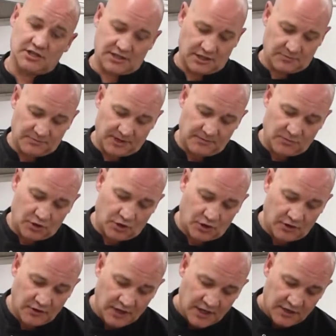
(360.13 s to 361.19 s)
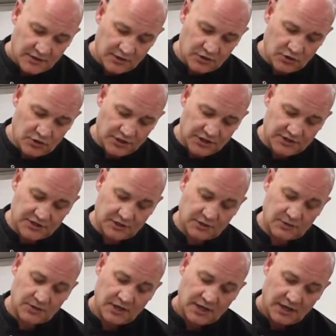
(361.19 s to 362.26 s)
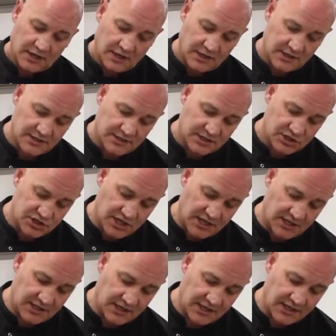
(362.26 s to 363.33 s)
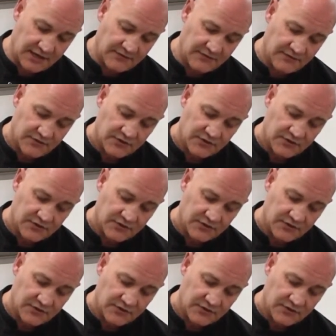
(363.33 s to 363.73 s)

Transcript: a little bit more, then all you do is gently